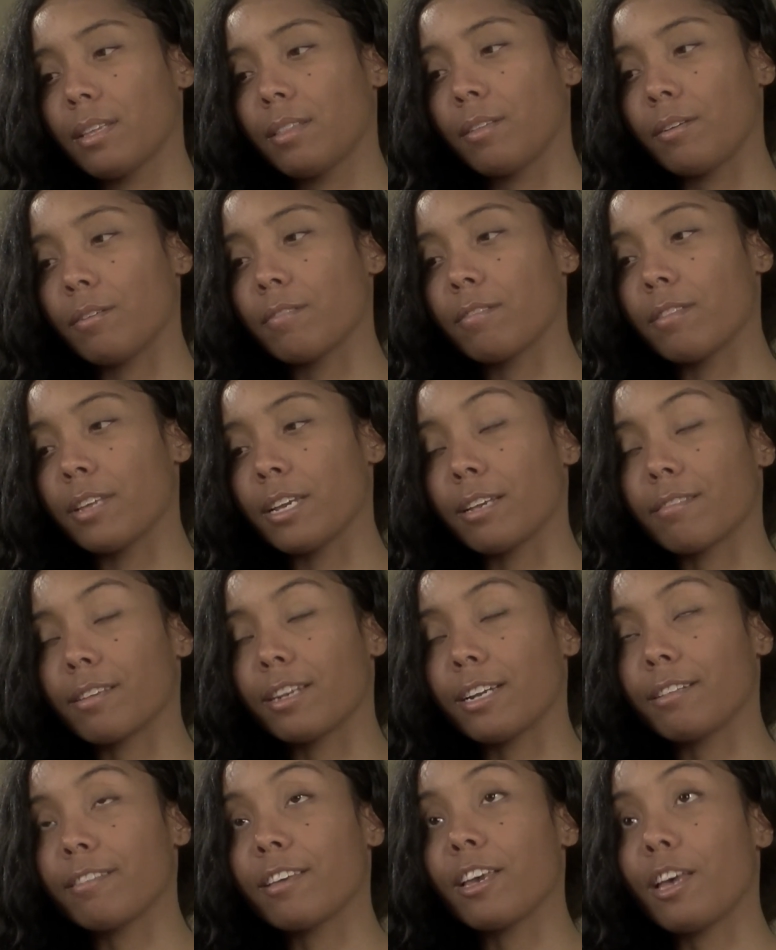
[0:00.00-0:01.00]
things.
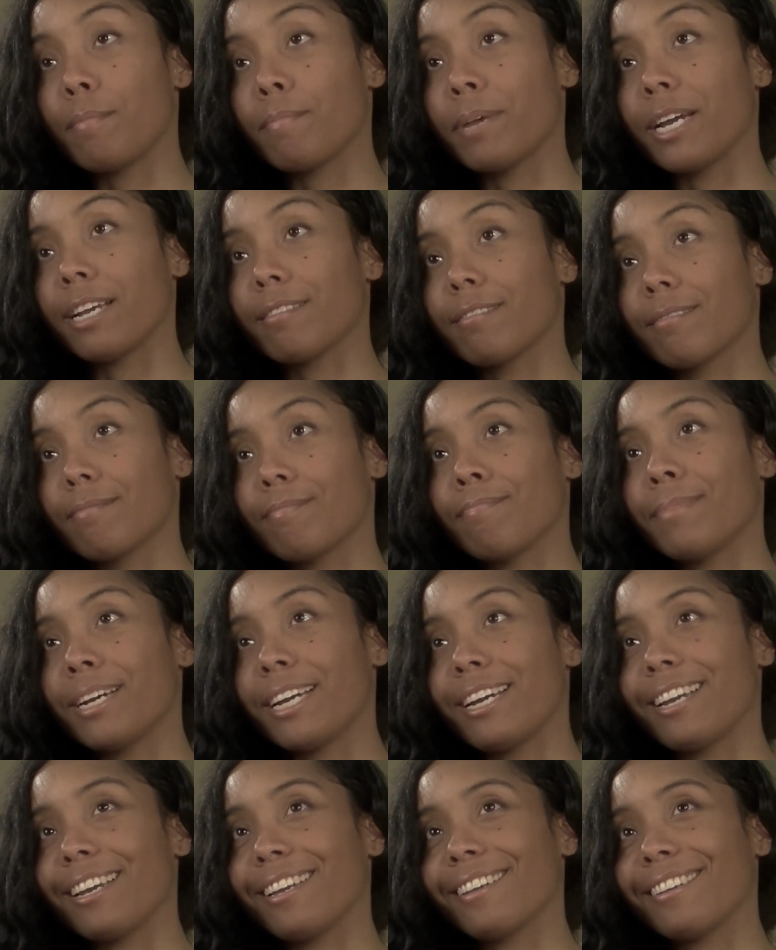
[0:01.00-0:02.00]
And I tell
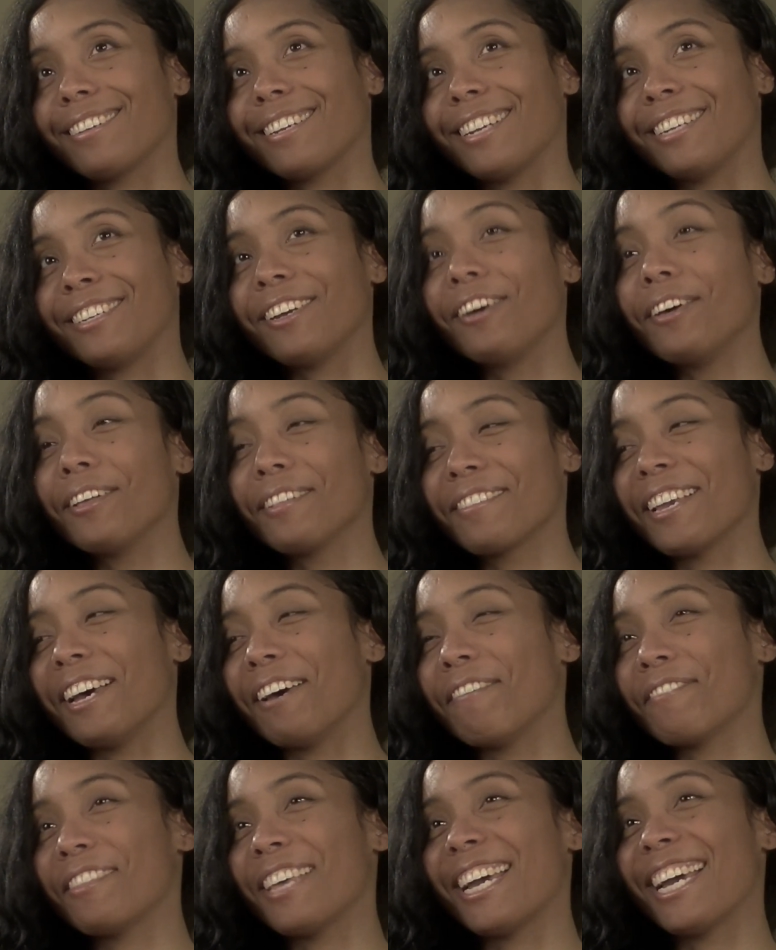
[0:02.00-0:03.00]
my adult
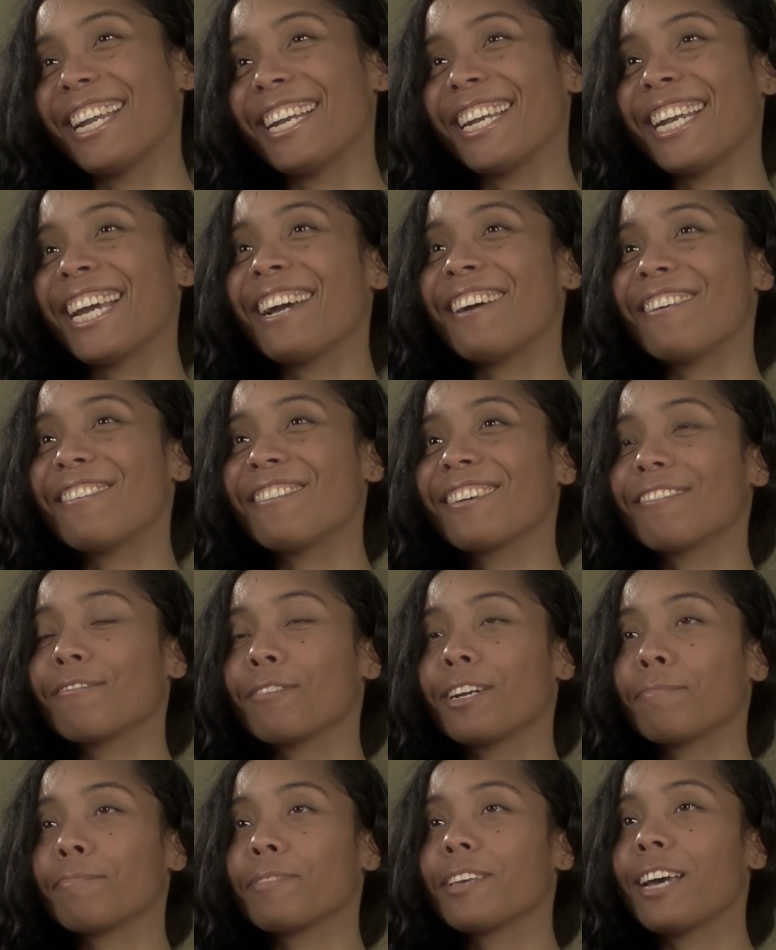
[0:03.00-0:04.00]
self that now
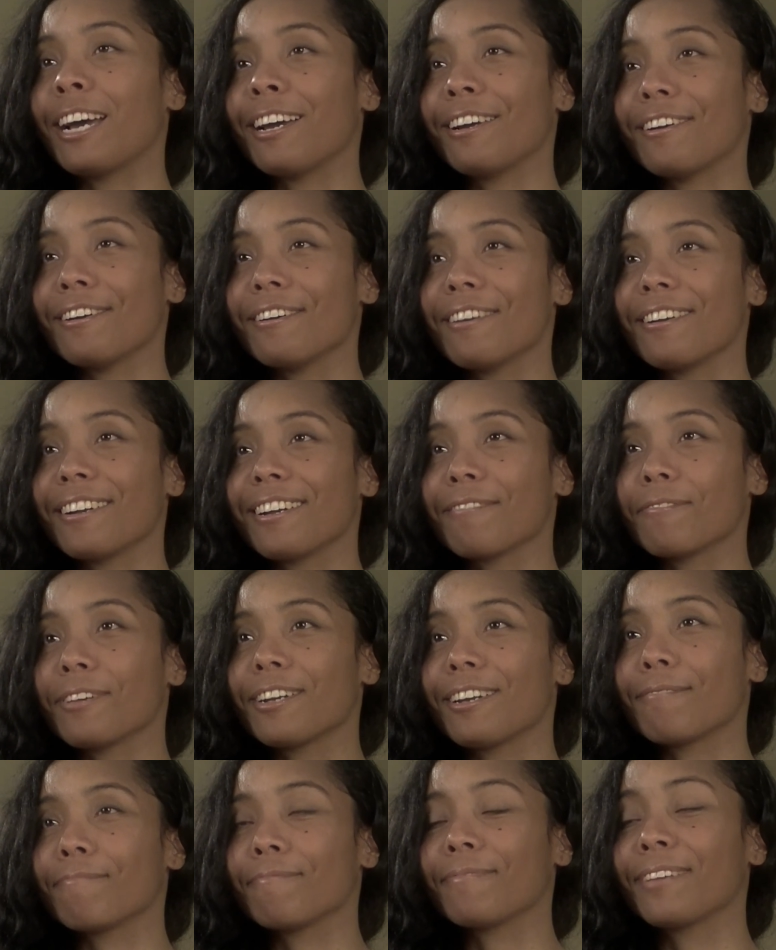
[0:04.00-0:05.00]
when I'm tired and
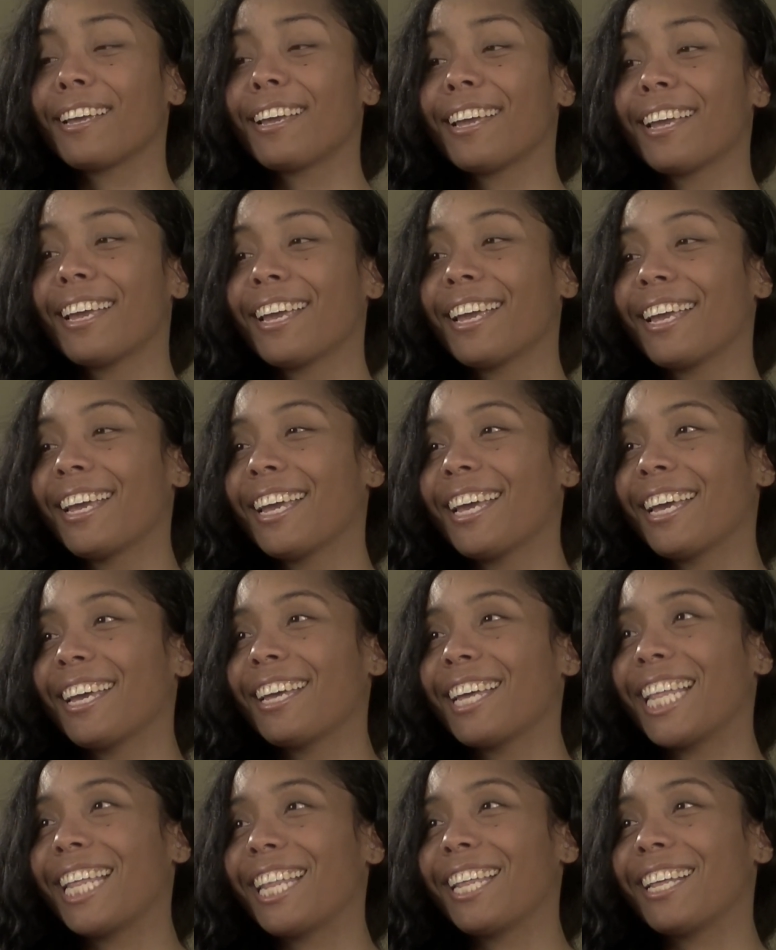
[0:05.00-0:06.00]
when I'm
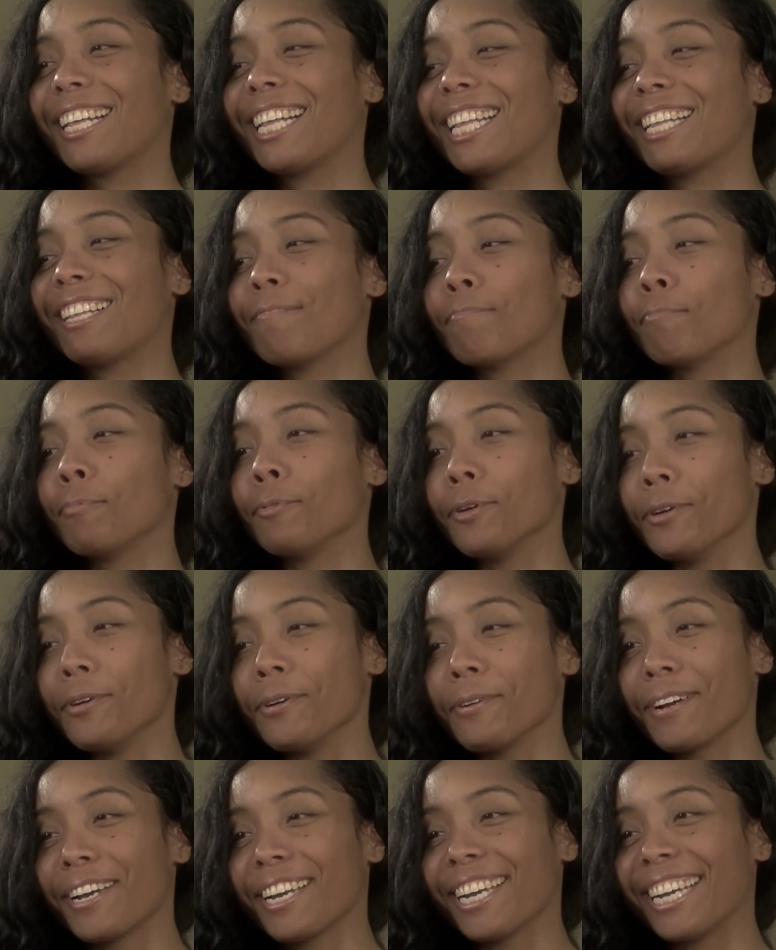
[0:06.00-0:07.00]

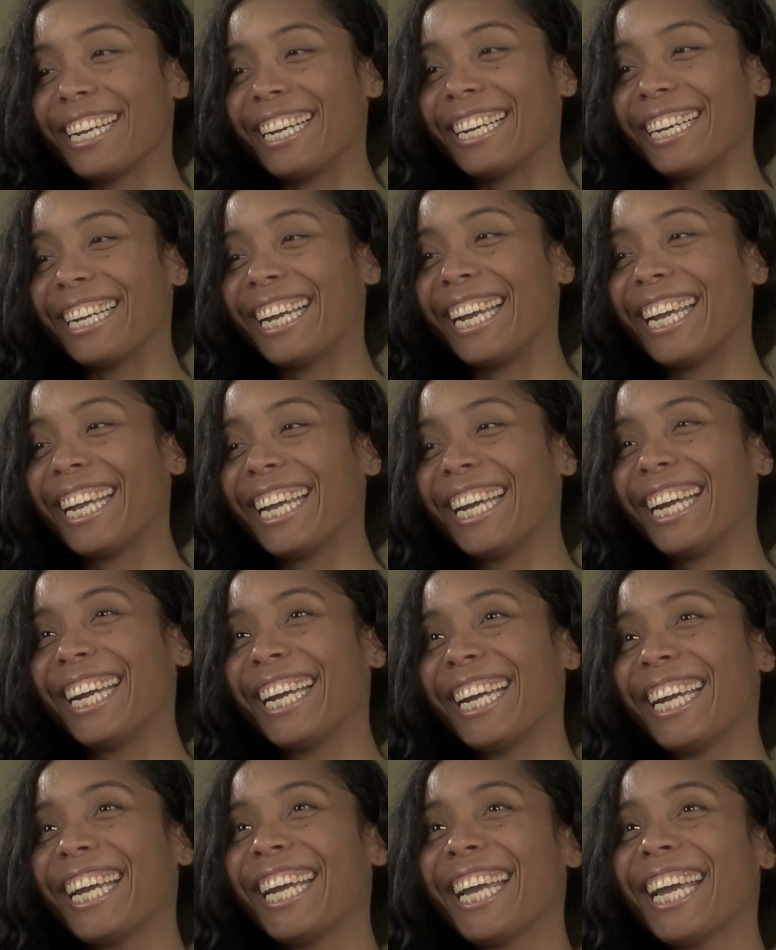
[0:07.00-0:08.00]
broke and
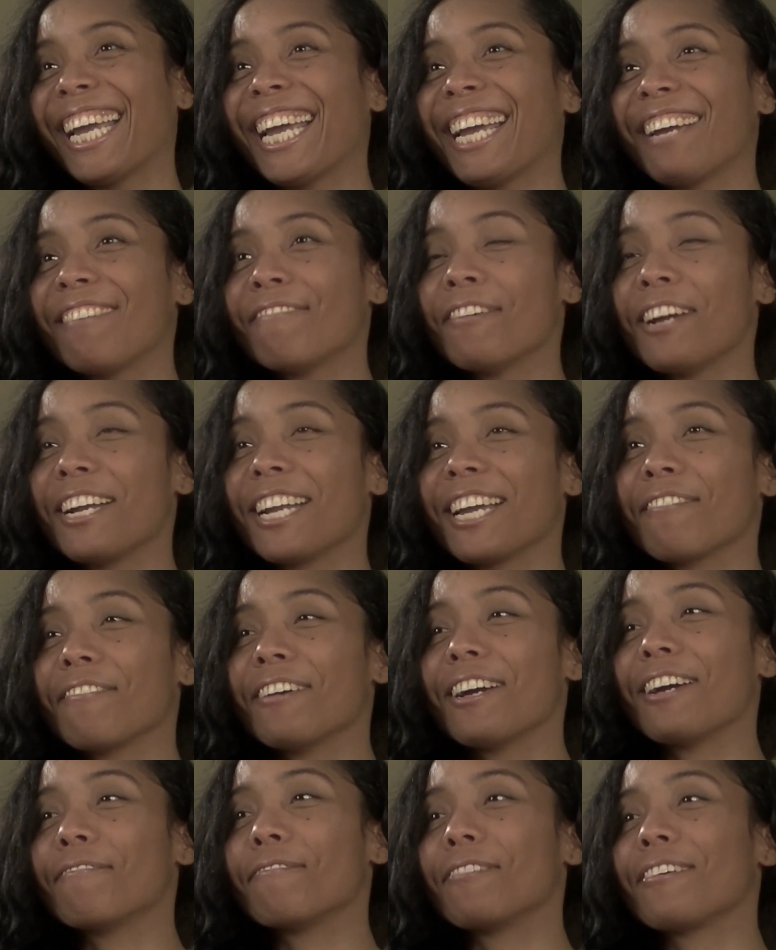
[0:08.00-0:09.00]
running
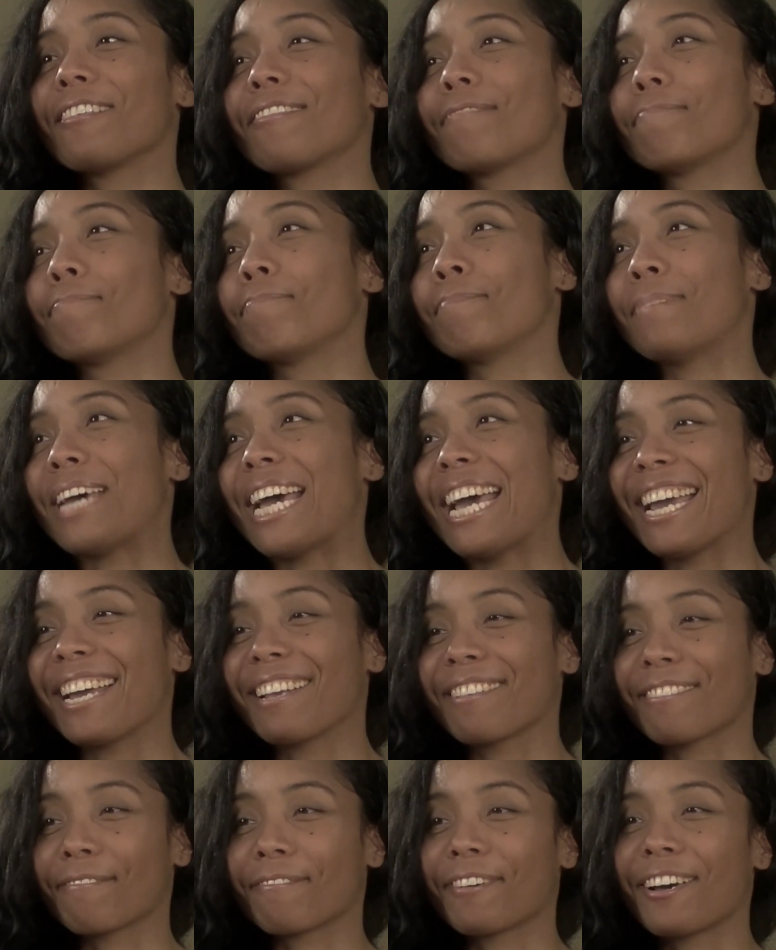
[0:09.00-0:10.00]
around with
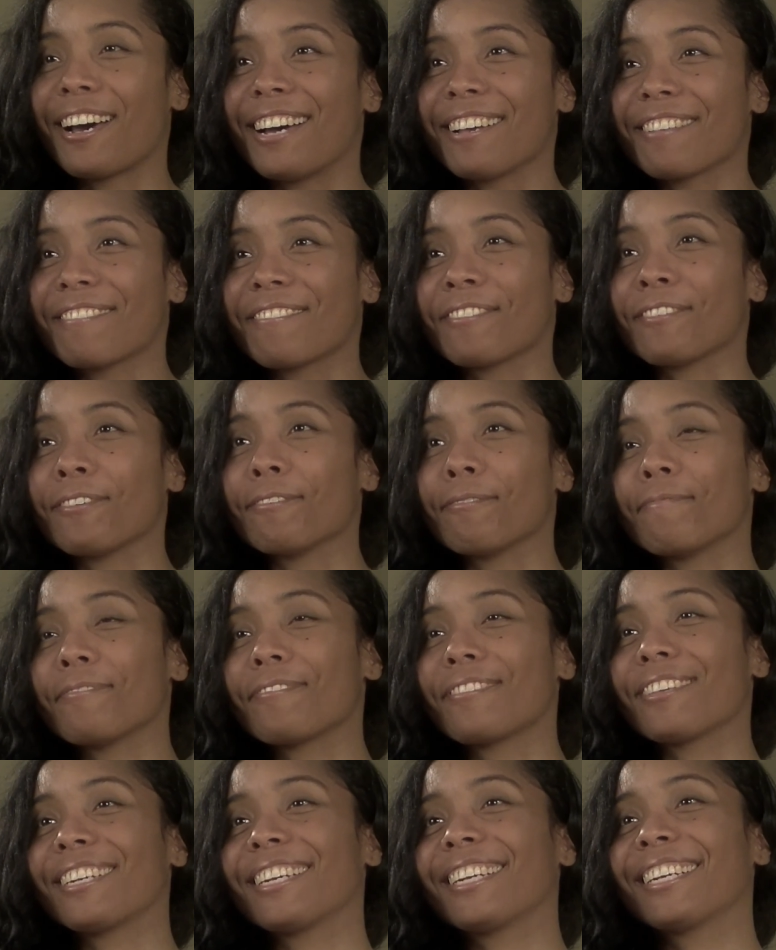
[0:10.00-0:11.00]
bags of
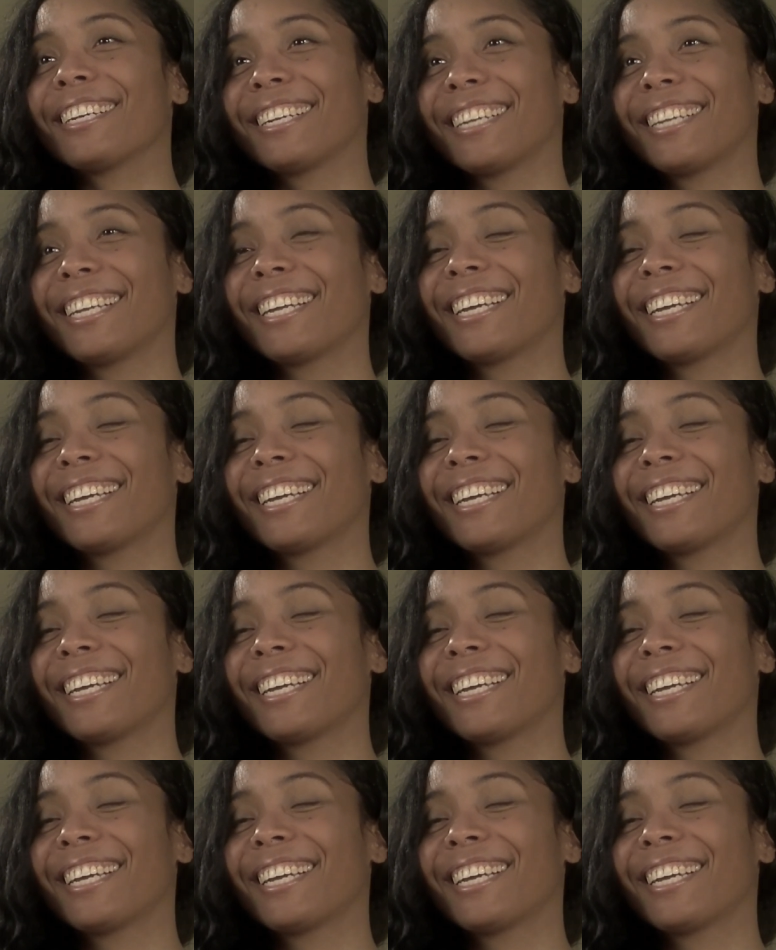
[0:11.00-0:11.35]
costumes and